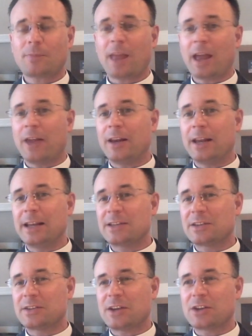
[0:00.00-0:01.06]
And it is
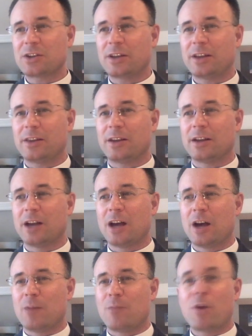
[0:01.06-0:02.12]
essentially the
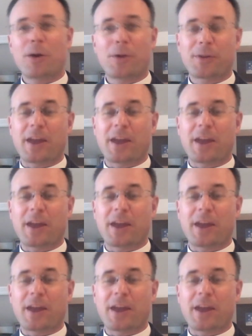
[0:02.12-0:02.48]
birth